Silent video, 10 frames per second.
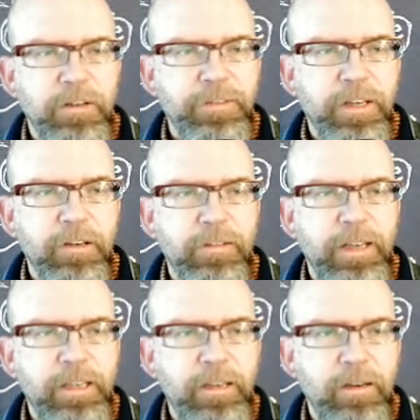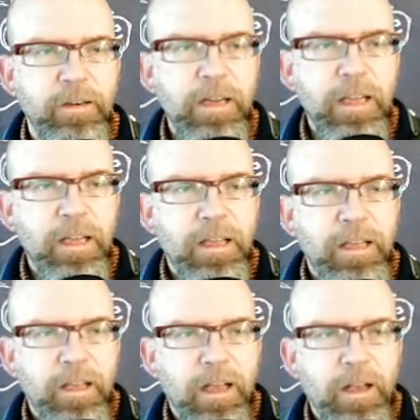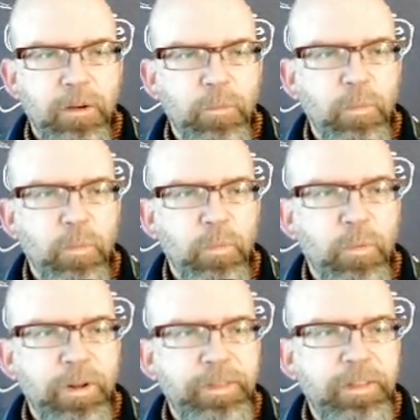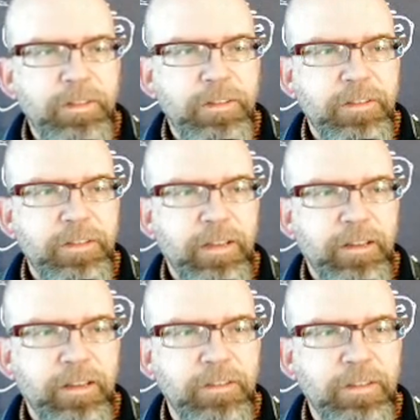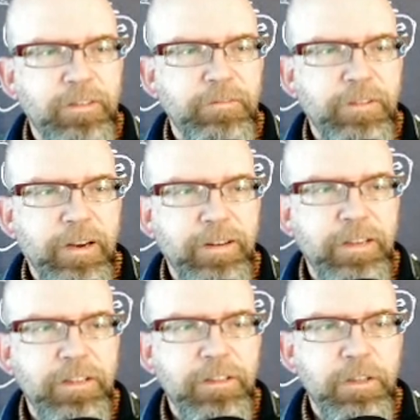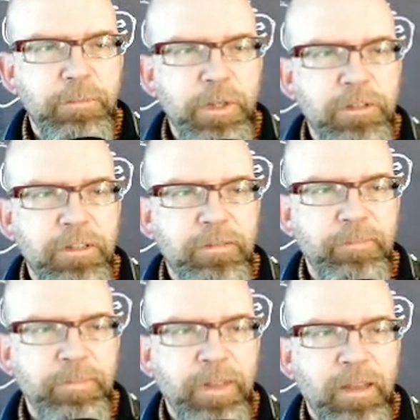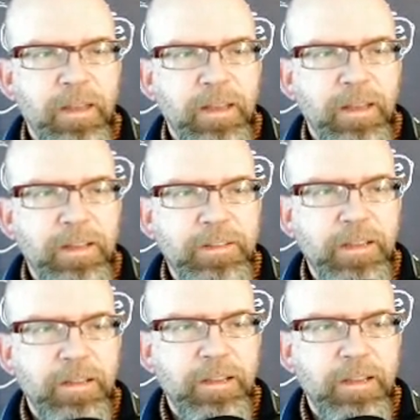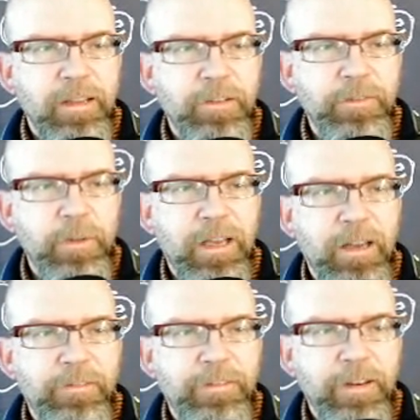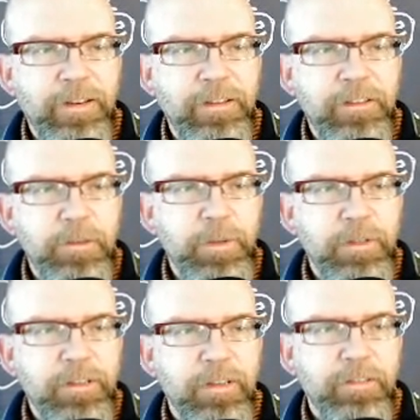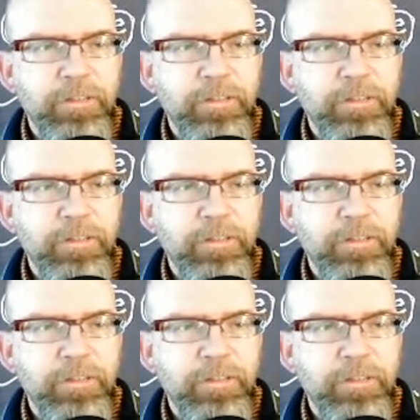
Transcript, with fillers: figure right here, uh, what this is telling us is variant distribution, it's saying that if you have variant distribution of